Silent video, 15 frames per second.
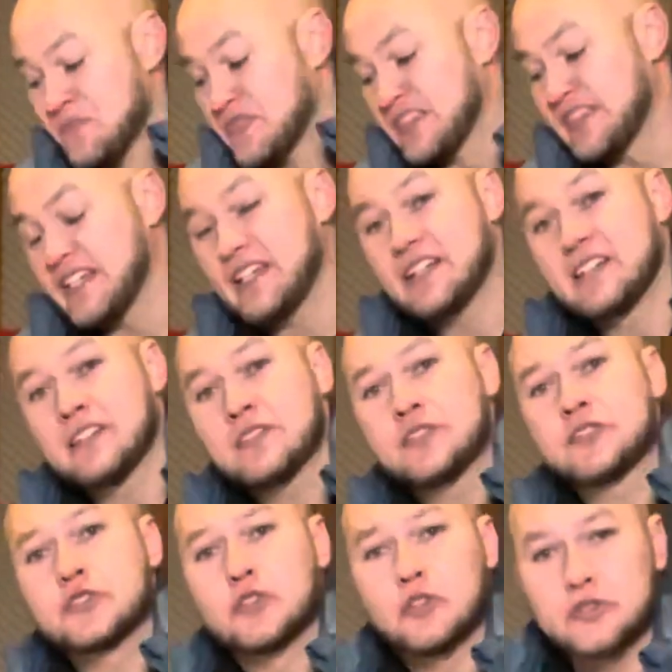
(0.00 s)
Then
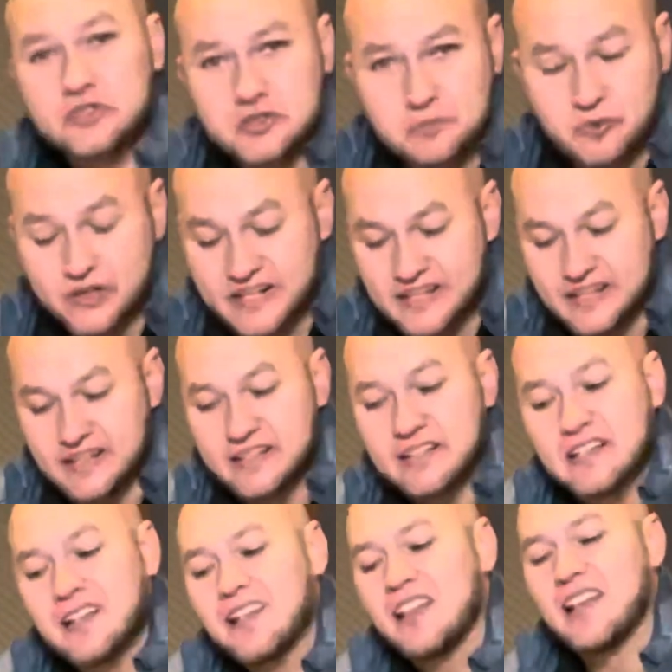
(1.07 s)
start spraying
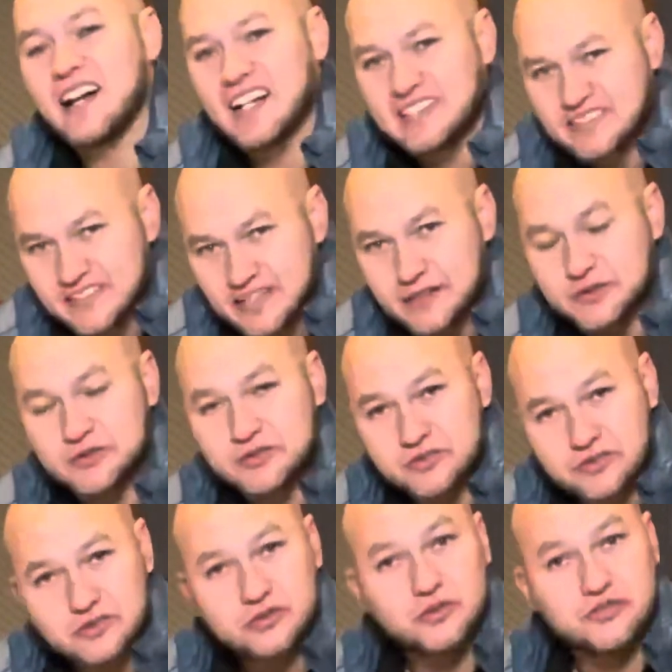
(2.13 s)
light coats.
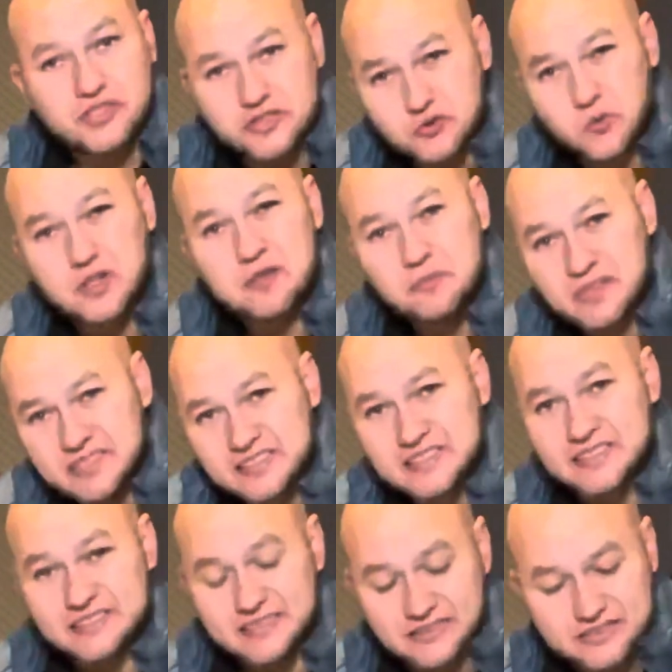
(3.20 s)
You just want to mist
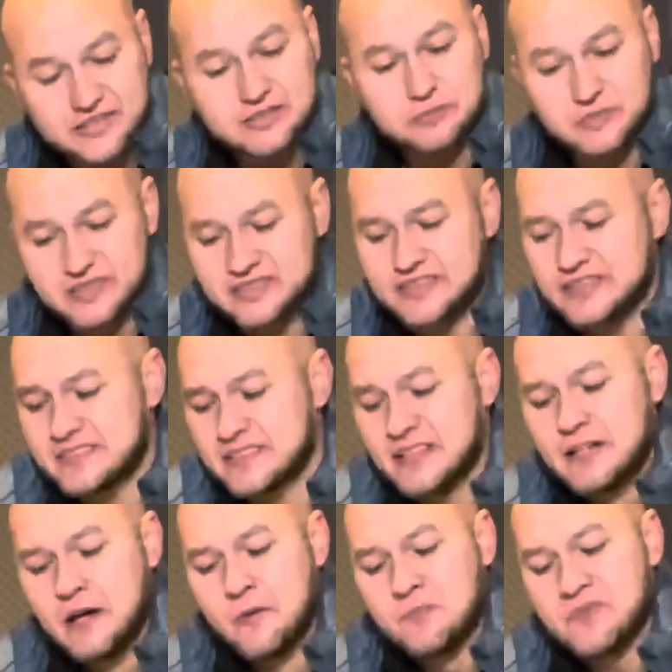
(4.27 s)
it. Just mist it
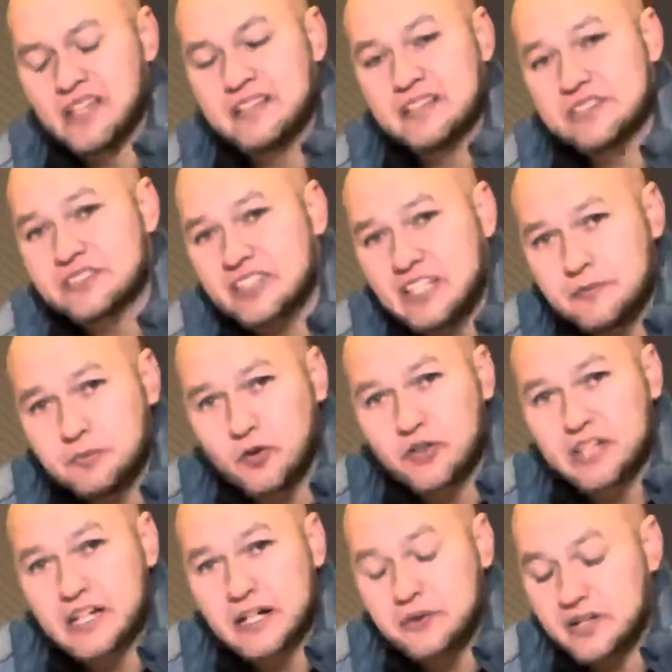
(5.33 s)
and just keep on
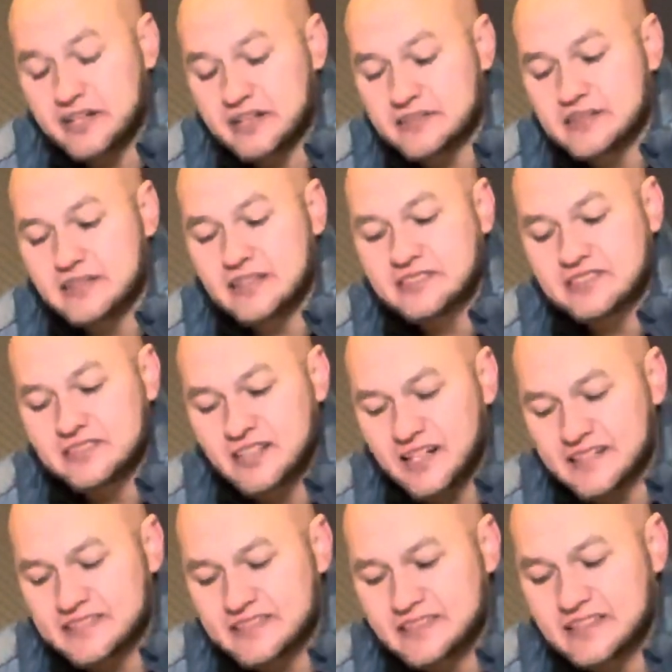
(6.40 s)
going until it's
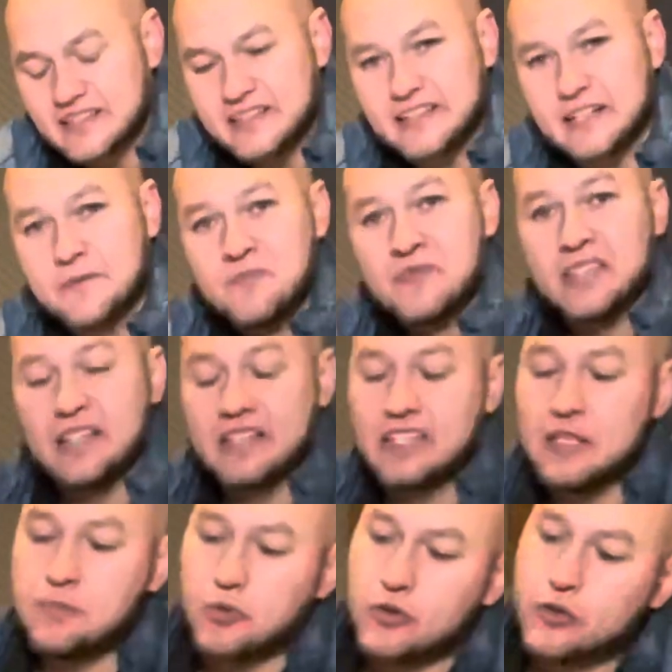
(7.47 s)
nice and clear, and
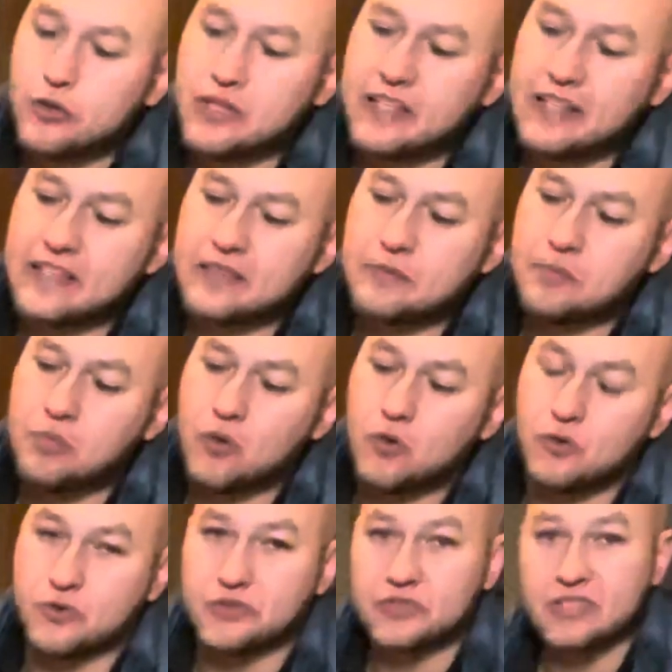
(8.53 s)
keep on looking at the
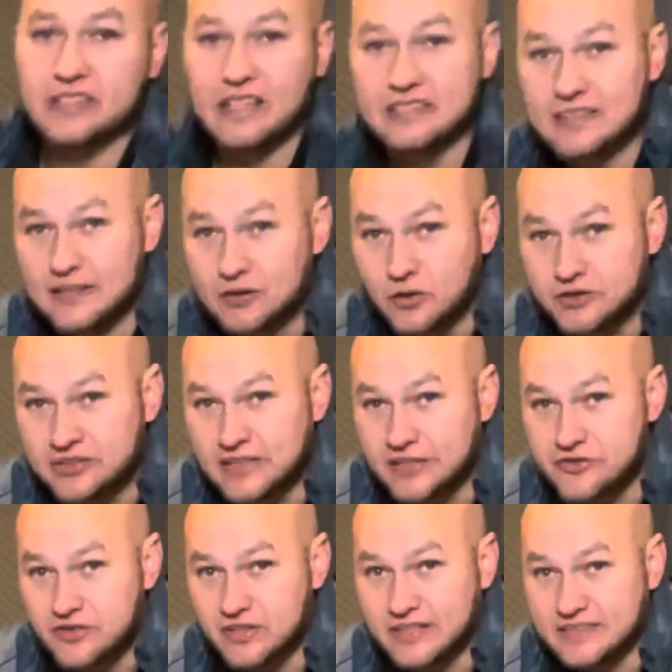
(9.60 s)
pores that they're not
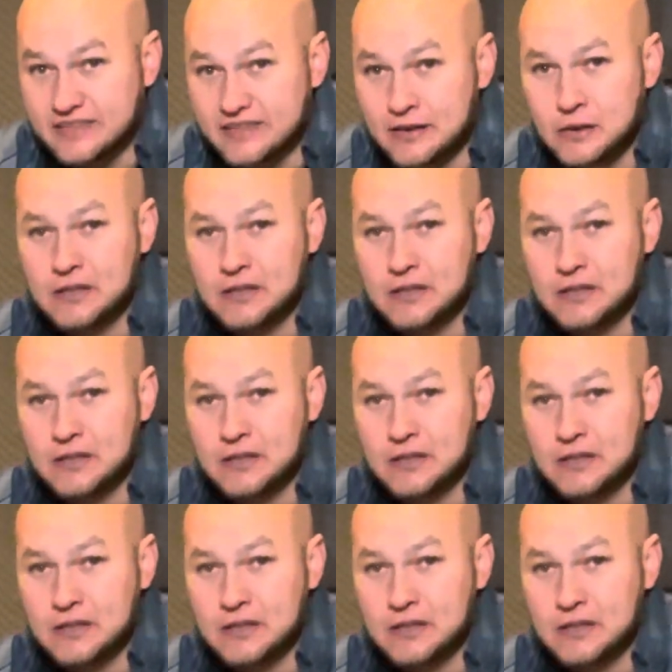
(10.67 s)
saturated.